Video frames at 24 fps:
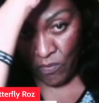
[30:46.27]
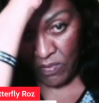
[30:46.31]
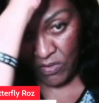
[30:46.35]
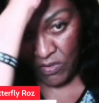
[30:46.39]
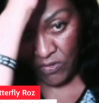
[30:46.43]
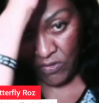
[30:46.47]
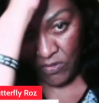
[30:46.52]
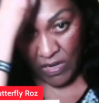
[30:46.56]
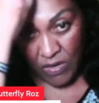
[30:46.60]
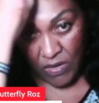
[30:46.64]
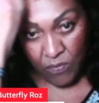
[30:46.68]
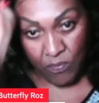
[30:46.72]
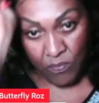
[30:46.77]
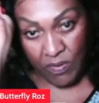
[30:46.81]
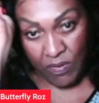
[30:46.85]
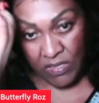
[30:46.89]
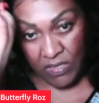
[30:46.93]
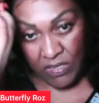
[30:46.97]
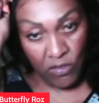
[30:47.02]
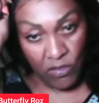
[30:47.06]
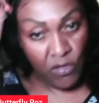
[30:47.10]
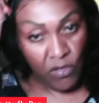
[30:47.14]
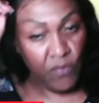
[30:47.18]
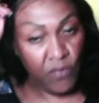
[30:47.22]
to press it
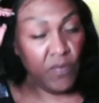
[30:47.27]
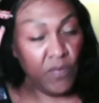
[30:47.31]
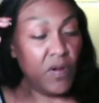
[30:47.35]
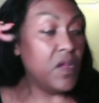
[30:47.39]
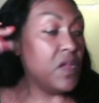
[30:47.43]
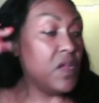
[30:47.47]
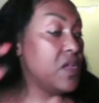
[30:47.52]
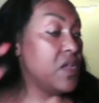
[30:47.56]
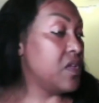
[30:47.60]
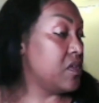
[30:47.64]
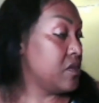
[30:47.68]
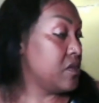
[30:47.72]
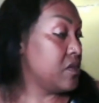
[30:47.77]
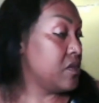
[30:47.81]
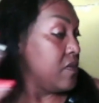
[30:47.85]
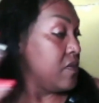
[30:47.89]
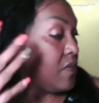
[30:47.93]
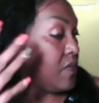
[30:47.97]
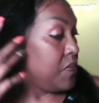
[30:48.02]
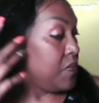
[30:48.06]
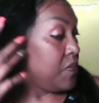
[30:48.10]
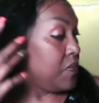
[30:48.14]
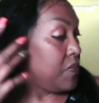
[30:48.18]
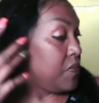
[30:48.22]
over.
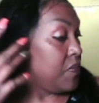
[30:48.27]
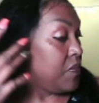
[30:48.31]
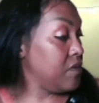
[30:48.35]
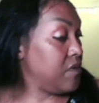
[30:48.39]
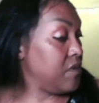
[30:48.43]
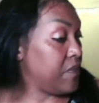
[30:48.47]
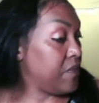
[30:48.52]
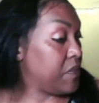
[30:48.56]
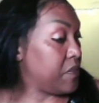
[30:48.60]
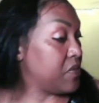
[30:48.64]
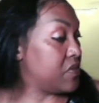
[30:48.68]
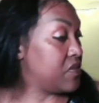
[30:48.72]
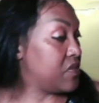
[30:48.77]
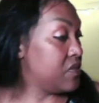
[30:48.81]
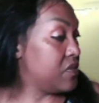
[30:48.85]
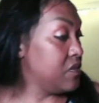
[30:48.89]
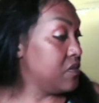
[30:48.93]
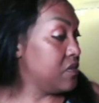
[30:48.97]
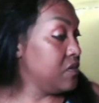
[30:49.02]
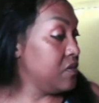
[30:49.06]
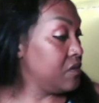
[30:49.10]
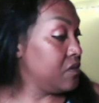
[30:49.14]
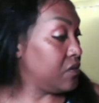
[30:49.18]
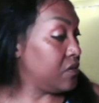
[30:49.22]
You have to,
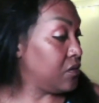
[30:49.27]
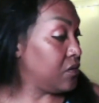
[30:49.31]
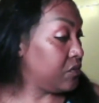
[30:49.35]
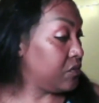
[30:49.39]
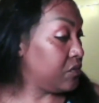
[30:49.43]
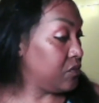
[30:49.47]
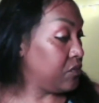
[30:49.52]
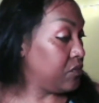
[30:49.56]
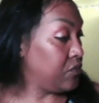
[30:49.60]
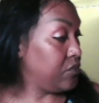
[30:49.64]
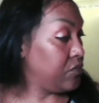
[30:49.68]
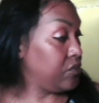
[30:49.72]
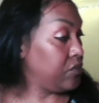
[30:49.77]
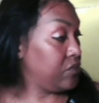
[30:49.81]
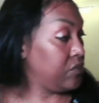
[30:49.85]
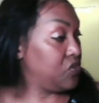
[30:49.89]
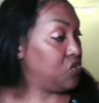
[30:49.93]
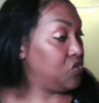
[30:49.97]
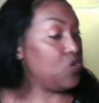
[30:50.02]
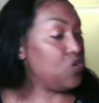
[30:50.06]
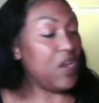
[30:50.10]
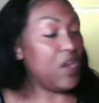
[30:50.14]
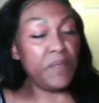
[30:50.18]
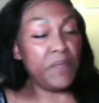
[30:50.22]
once you have
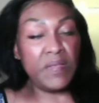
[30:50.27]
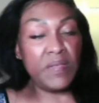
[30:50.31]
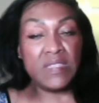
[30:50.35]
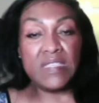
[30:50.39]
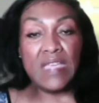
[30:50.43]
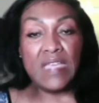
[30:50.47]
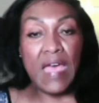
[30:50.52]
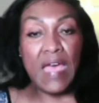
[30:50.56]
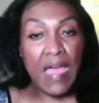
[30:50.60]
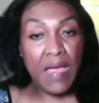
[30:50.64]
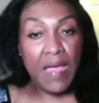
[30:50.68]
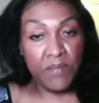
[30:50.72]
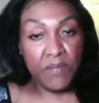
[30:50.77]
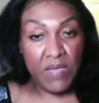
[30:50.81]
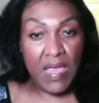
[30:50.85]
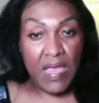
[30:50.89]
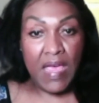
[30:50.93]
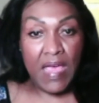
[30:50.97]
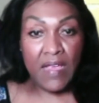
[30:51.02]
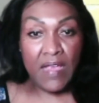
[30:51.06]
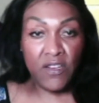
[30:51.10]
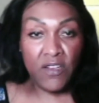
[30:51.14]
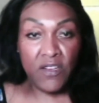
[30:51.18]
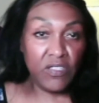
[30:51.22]
the time to
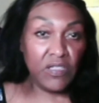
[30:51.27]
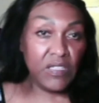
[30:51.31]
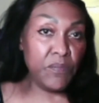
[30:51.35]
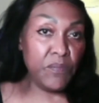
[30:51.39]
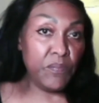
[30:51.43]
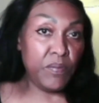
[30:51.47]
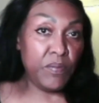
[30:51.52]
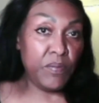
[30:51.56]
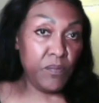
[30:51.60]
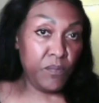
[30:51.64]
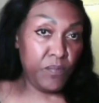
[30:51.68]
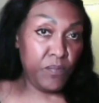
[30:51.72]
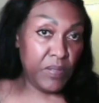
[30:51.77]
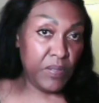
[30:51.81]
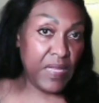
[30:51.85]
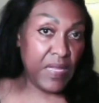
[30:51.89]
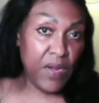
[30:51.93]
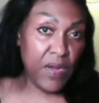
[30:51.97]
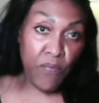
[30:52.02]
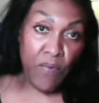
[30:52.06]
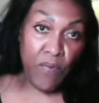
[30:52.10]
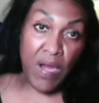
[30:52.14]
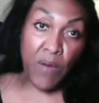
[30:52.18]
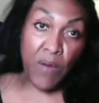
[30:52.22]
actually play
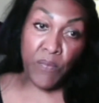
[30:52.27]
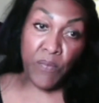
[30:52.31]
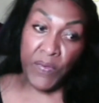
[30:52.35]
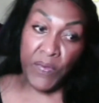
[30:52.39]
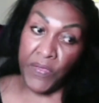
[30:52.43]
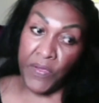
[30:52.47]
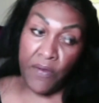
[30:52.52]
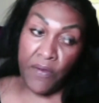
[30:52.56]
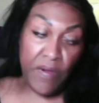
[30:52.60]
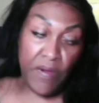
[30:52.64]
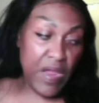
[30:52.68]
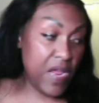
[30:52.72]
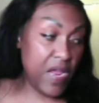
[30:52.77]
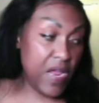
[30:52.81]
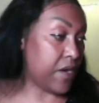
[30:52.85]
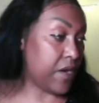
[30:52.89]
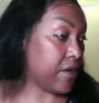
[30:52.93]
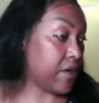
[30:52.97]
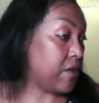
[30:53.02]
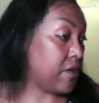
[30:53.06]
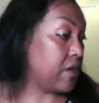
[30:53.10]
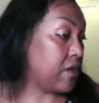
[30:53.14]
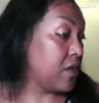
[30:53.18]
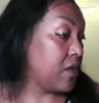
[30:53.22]
around with your hair,
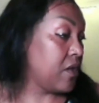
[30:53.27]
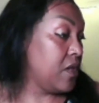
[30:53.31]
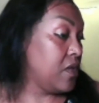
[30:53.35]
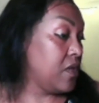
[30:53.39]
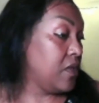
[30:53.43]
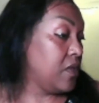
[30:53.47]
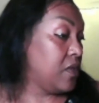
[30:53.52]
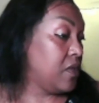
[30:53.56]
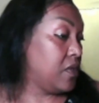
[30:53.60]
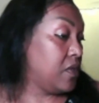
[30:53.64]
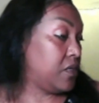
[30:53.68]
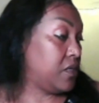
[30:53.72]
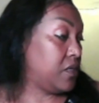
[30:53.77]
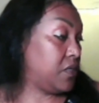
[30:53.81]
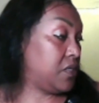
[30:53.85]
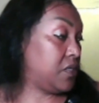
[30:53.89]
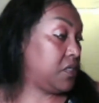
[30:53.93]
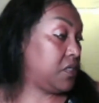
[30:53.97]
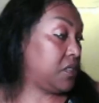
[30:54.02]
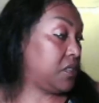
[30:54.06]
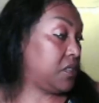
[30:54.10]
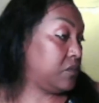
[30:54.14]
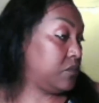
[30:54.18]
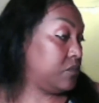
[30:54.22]

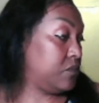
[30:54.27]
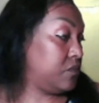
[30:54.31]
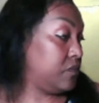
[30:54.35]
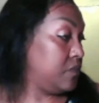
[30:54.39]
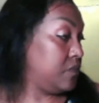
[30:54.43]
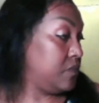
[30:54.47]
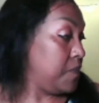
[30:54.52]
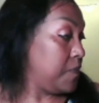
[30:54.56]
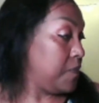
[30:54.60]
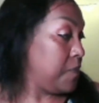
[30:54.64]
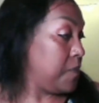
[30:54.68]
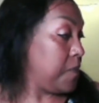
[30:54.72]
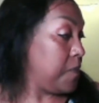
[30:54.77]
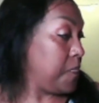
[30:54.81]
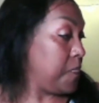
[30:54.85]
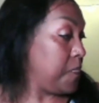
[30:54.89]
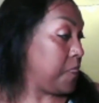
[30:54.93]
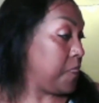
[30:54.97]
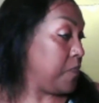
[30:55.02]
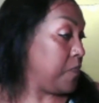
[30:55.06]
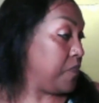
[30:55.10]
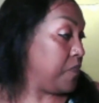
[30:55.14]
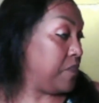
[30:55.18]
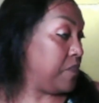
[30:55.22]
um,
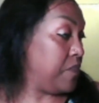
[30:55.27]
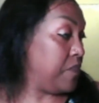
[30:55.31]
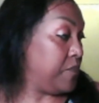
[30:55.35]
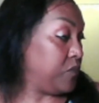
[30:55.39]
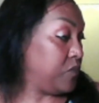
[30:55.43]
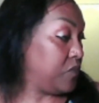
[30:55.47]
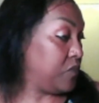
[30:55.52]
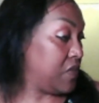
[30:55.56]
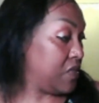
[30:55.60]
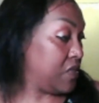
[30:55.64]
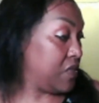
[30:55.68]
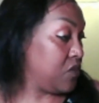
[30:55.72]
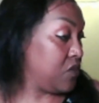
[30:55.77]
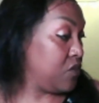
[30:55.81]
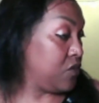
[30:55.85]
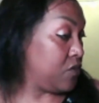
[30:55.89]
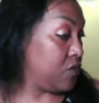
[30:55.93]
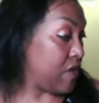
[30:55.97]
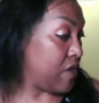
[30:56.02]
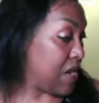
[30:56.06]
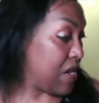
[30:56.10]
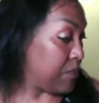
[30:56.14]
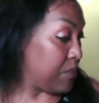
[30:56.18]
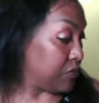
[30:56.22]
then you're able
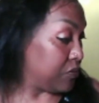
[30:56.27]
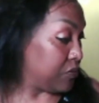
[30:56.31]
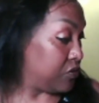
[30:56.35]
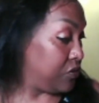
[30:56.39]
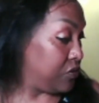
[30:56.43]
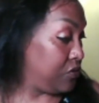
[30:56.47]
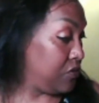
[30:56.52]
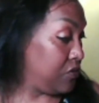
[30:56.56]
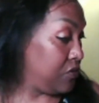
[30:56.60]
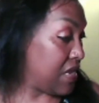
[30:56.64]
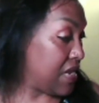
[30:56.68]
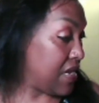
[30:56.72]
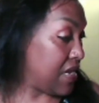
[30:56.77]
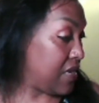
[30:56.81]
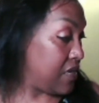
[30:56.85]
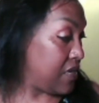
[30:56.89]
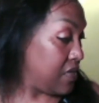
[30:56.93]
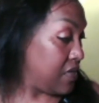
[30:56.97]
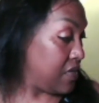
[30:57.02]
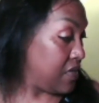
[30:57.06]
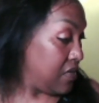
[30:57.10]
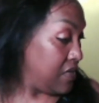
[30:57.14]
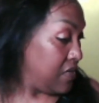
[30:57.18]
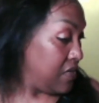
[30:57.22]
to do that.
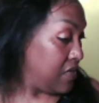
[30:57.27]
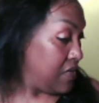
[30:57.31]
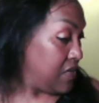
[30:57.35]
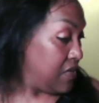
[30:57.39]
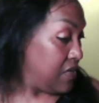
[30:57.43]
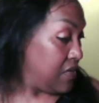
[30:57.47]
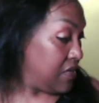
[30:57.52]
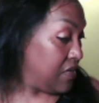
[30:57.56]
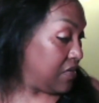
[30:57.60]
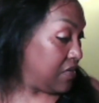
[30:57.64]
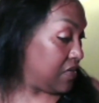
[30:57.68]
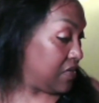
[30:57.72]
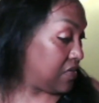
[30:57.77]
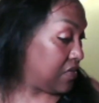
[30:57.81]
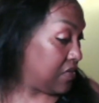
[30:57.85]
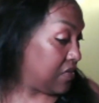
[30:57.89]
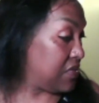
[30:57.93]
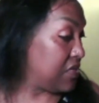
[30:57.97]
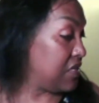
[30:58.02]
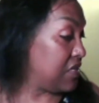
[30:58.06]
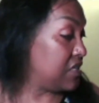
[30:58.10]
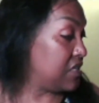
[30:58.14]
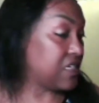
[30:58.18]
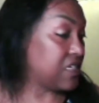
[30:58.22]
And these
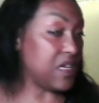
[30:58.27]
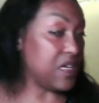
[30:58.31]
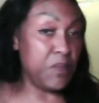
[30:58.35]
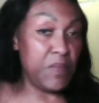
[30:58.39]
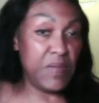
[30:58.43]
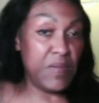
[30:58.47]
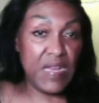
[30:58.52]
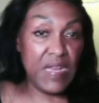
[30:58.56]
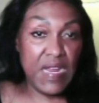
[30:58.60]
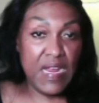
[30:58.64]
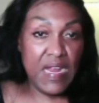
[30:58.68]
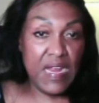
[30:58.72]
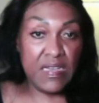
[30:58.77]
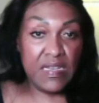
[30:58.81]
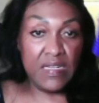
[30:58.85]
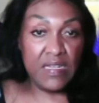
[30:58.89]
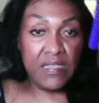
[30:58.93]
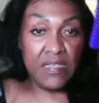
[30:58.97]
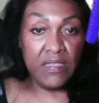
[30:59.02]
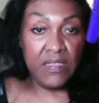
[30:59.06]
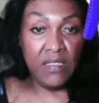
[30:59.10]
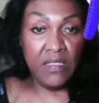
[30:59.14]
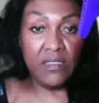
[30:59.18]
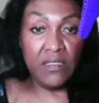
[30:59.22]
come in handy,
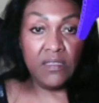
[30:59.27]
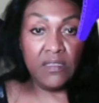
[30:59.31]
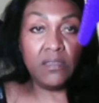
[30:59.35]
these